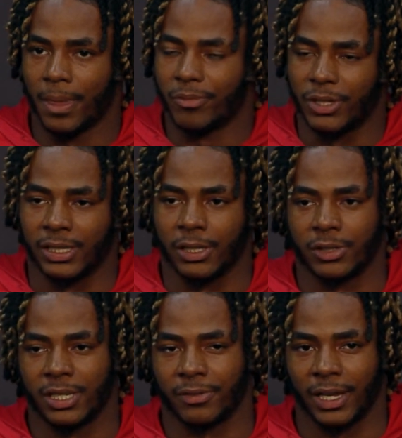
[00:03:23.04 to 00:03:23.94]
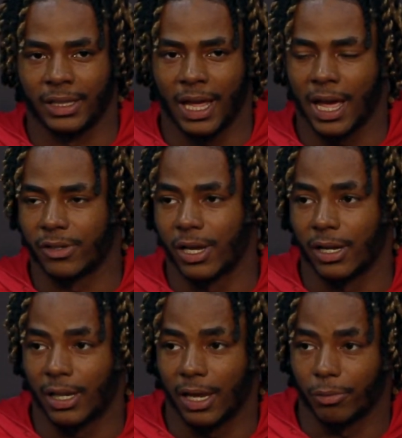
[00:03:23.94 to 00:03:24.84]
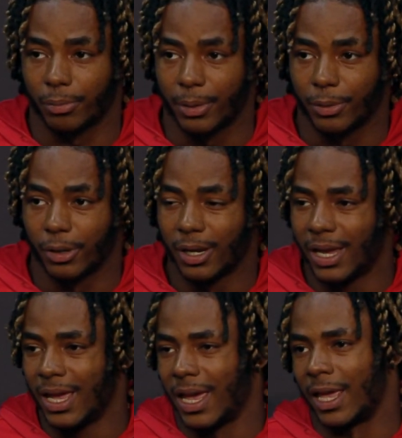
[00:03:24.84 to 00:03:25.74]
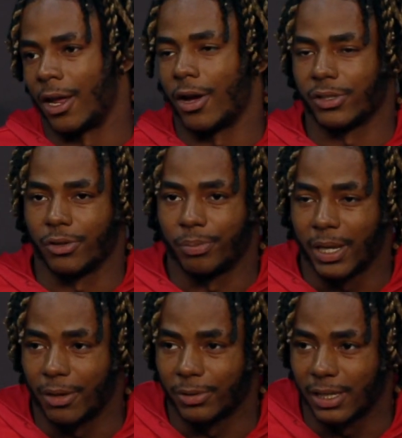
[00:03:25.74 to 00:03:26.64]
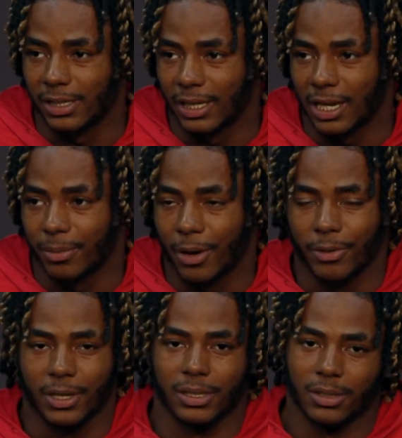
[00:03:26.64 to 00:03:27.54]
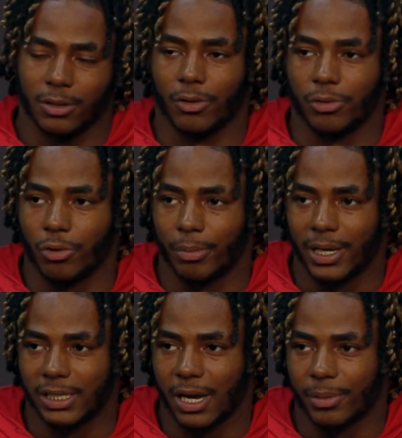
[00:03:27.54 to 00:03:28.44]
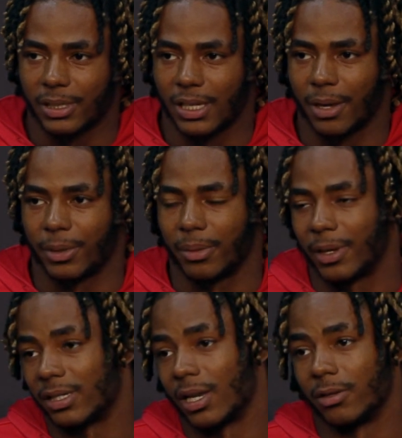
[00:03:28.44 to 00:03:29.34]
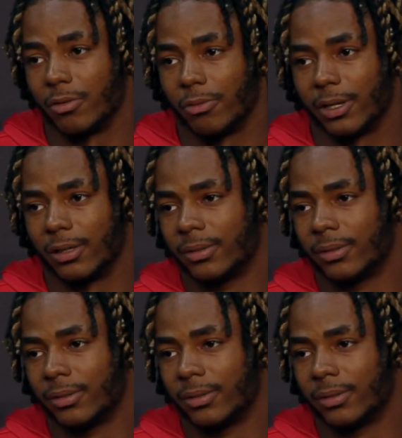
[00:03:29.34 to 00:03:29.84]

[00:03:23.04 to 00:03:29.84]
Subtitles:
just little stuff like that, I try to, like, remember. And then also playing within the scheme, always, you know, doing my job and assignment and making sure I do it well.